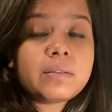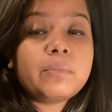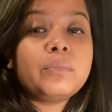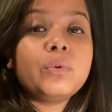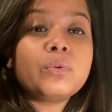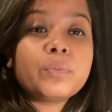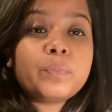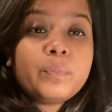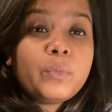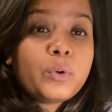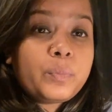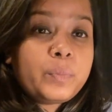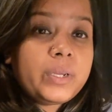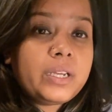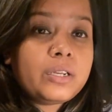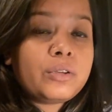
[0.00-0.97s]
more
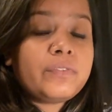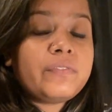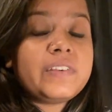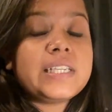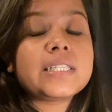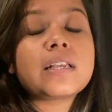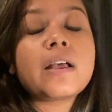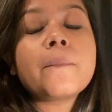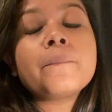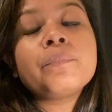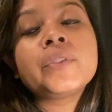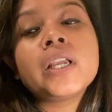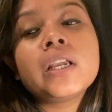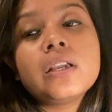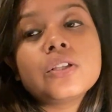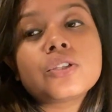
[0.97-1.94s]
period of visa.
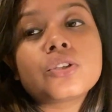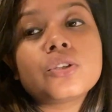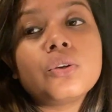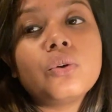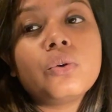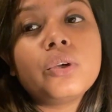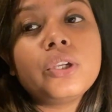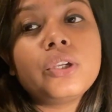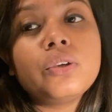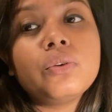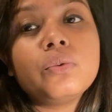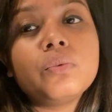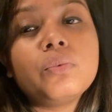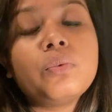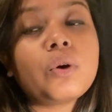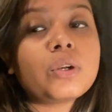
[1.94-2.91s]
So
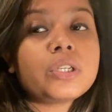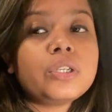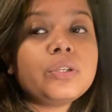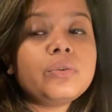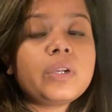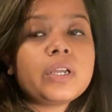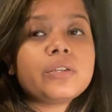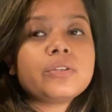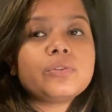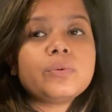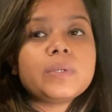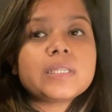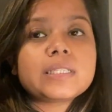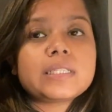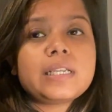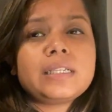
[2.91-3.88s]
what you can do
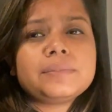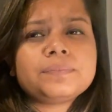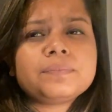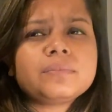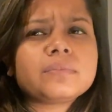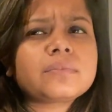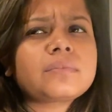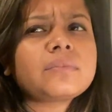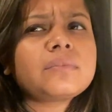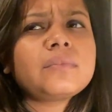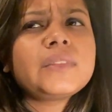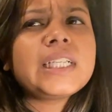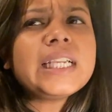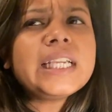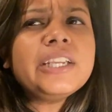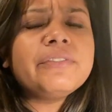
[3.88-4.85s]
is like,
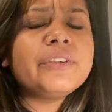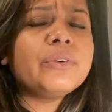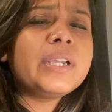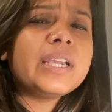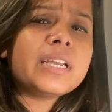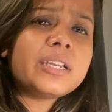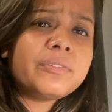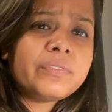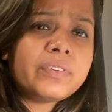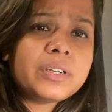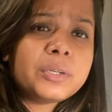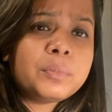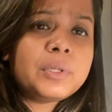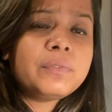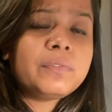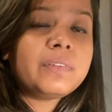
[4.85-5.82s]
if you get a
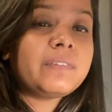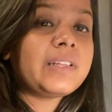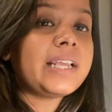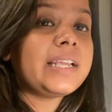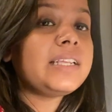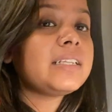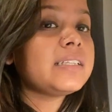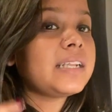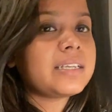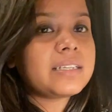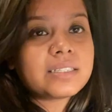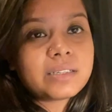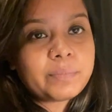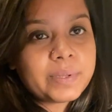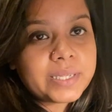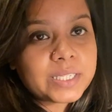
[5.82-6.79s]
refundable flight, that is
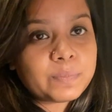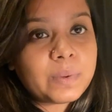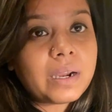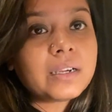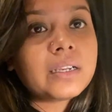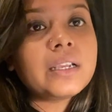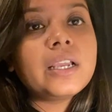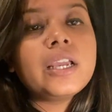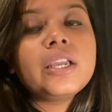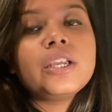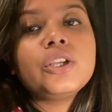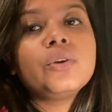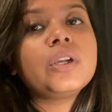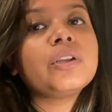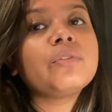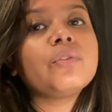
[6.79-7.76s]
the best part,
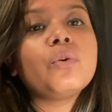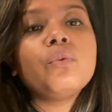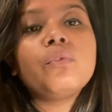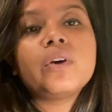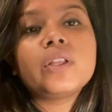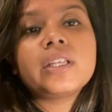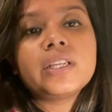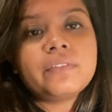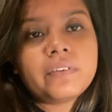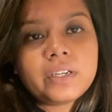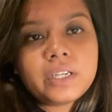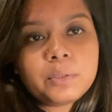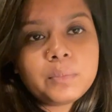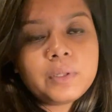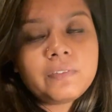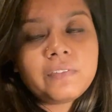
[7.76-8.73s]
you can go for the
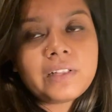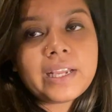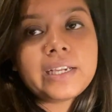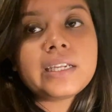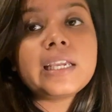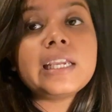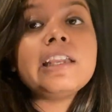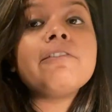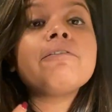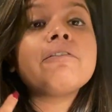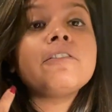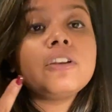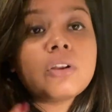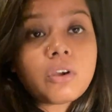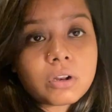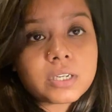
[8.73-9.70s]
refundable flight. If
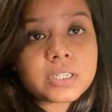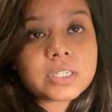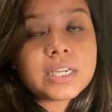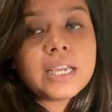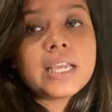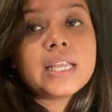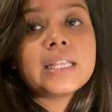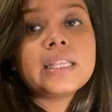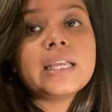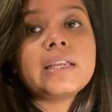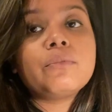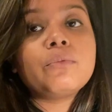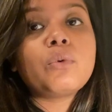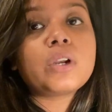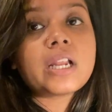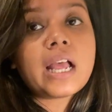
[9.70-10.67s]
not, then
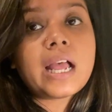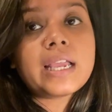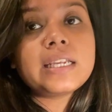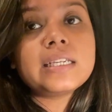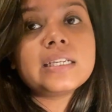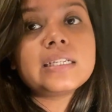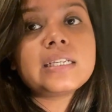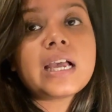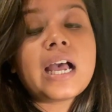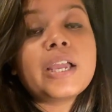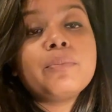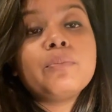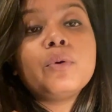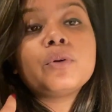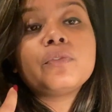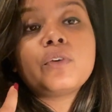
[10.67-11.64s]
what I did, I
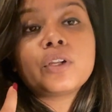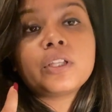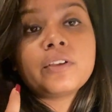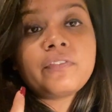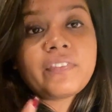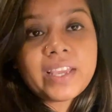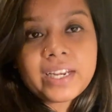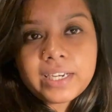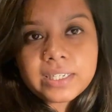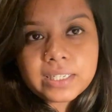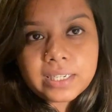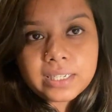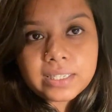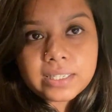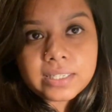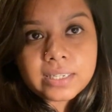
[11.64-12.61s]
booked for the ferry
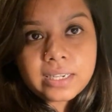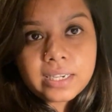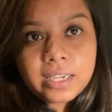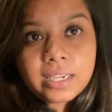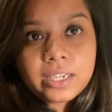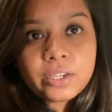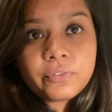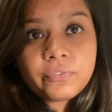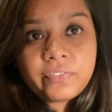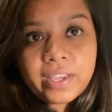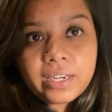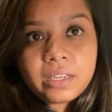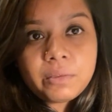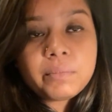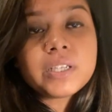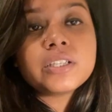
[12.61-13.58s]
tickets.
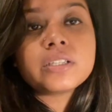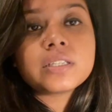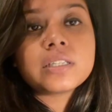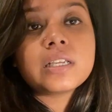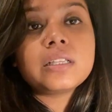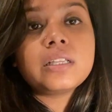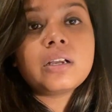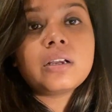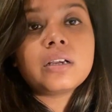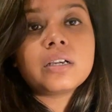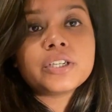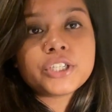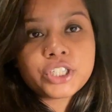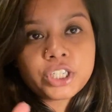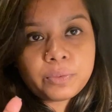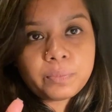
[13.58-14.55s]
Ferry means the
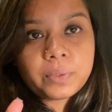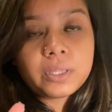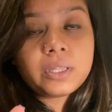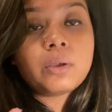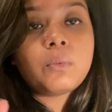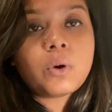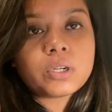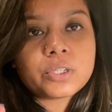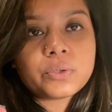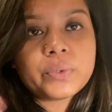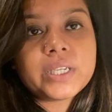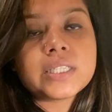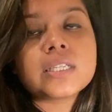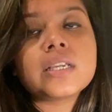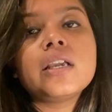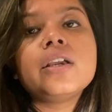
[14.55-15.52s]
ship, the
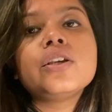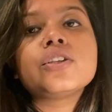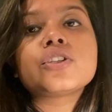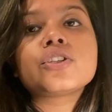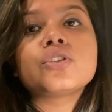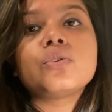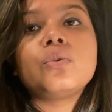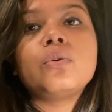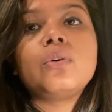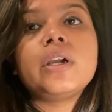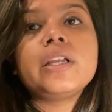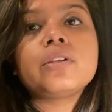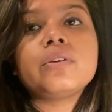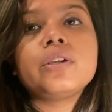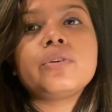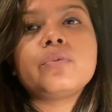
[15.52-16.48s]
waterways. So
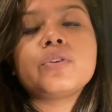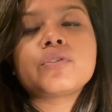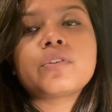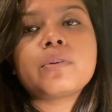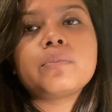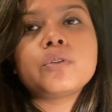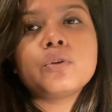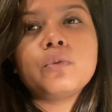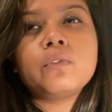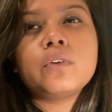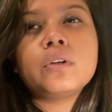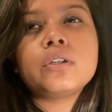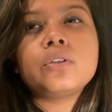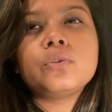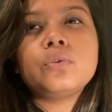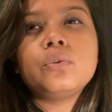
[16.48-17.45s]
it was from
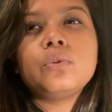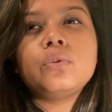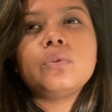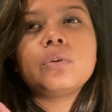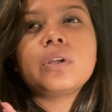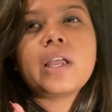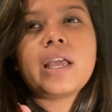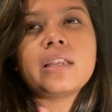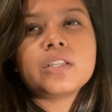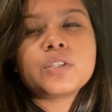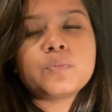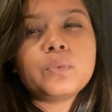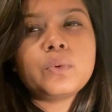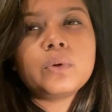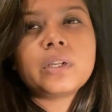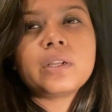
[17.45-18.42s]
Dover to Calais
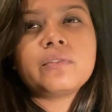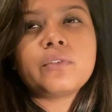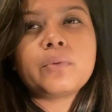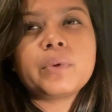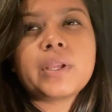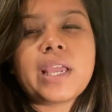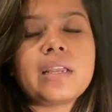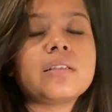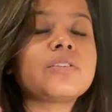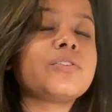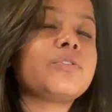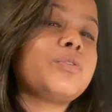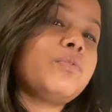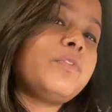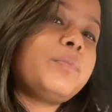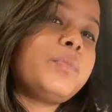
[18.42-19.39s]
port and from Calais to
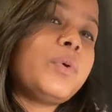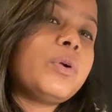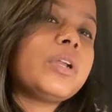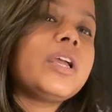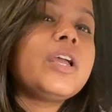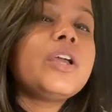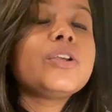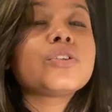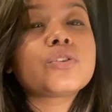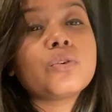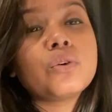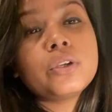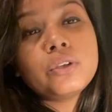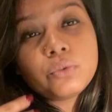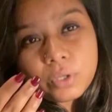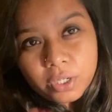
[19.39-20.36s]
Dover port. So
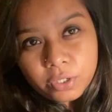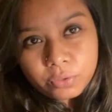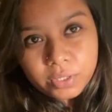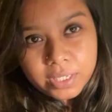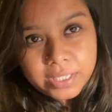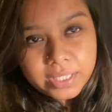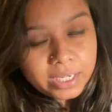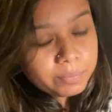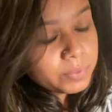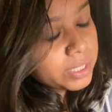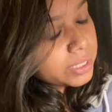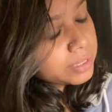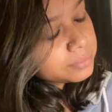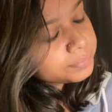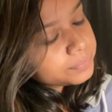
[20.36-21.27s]
you can do the same thing.